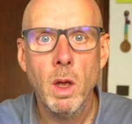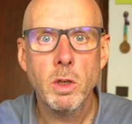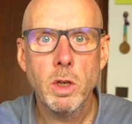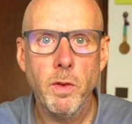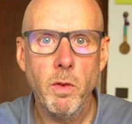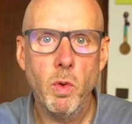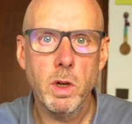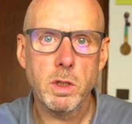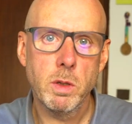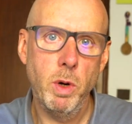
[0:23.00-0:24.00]
So if you've
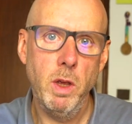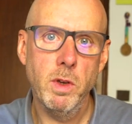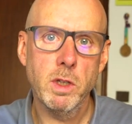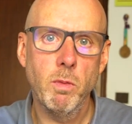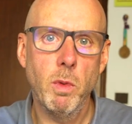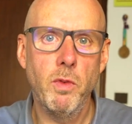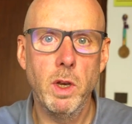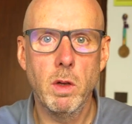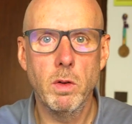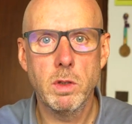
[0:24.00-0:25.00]
watched previous of my
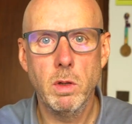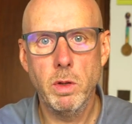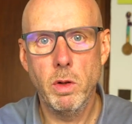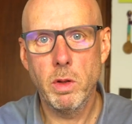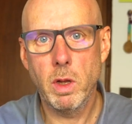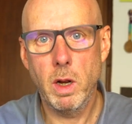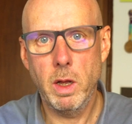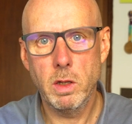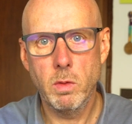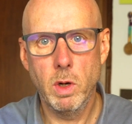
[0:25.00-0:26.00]
videos, you'll know that I
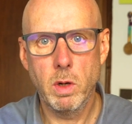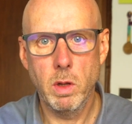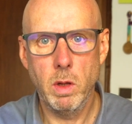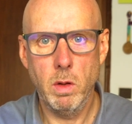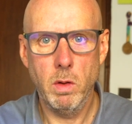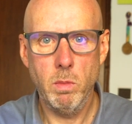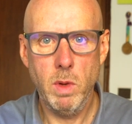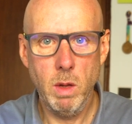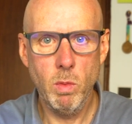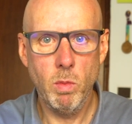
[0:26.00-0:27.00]
like to work on the
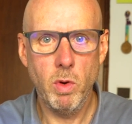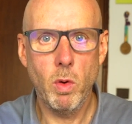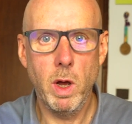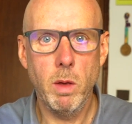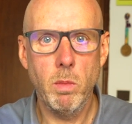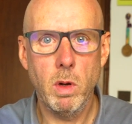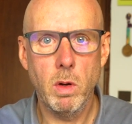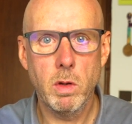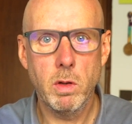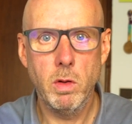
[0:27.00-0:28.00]
minimum
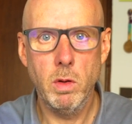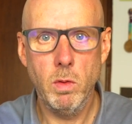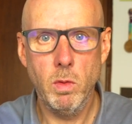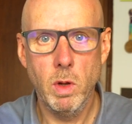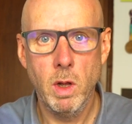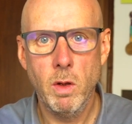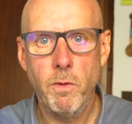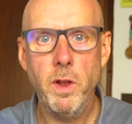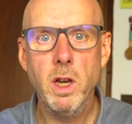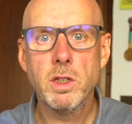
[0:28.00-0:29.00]
requirement to
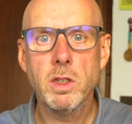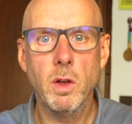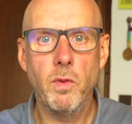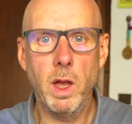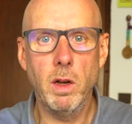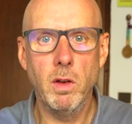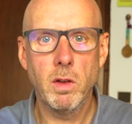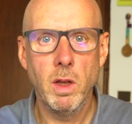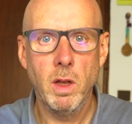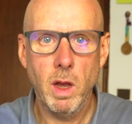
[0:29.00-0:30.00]
finish the event
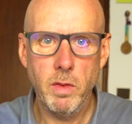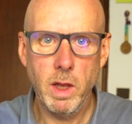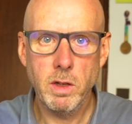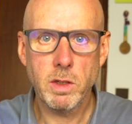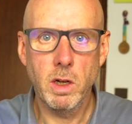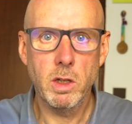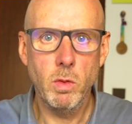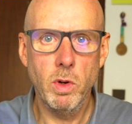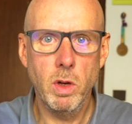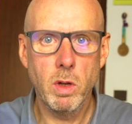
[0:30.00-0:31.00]
and then start to
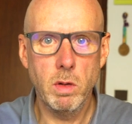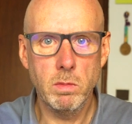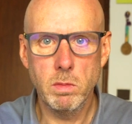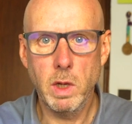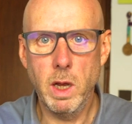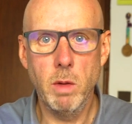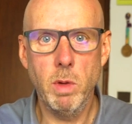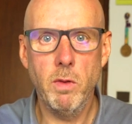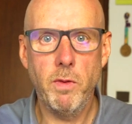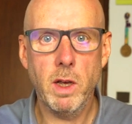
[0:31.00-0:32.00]
work on getting a
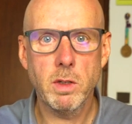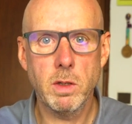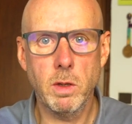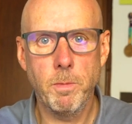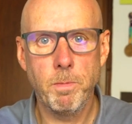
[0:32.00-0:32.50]
bit faster.